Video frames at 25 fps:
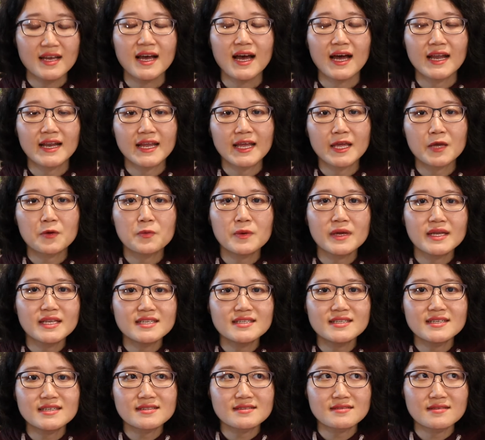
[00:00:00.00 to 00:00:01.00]
and he
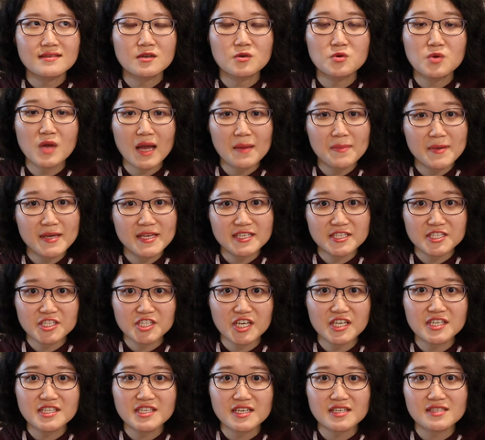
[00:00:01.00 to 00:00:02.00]
witnessed the rapid
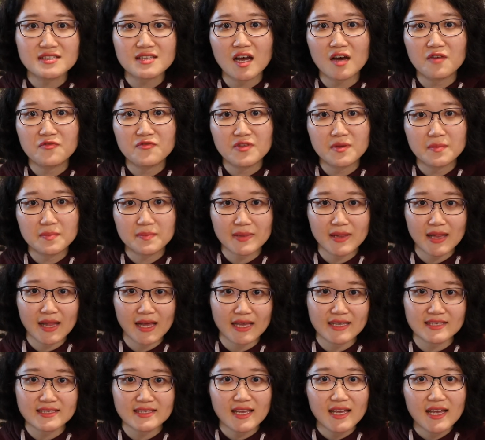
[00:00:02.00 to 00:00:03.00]
changes of the
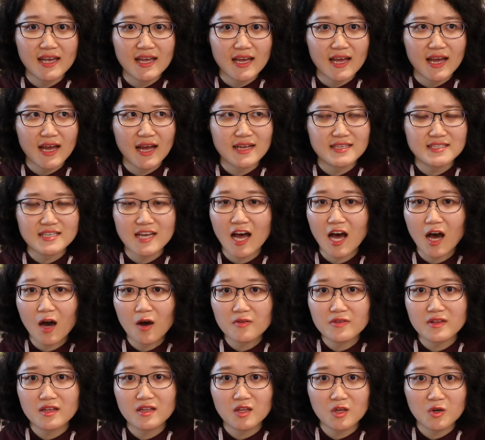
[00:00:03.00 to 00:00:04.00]
place and how
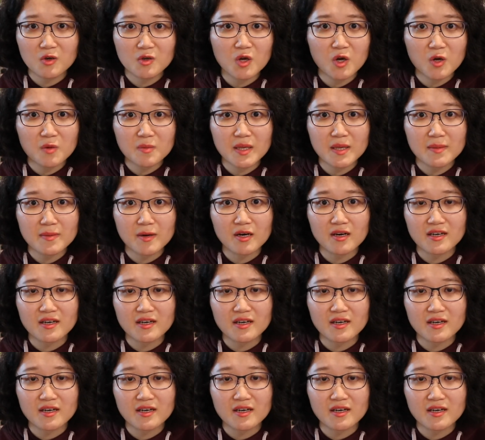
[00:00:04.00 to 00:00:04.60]
the local people